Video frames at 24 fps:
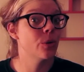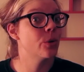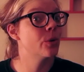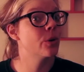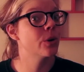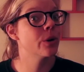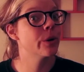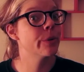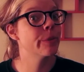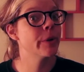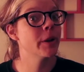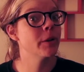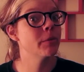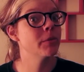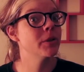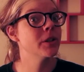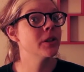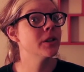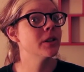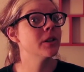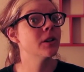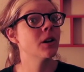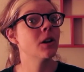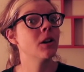or
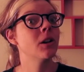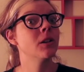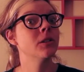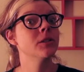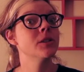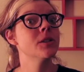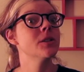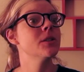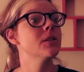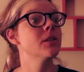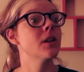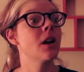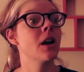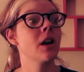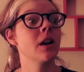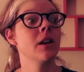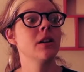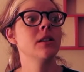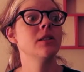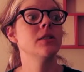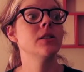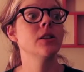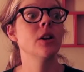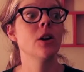maybe I'll
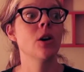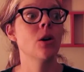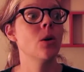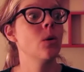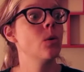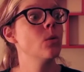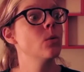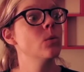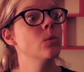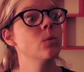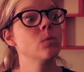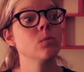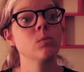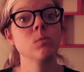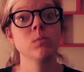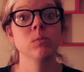decide to go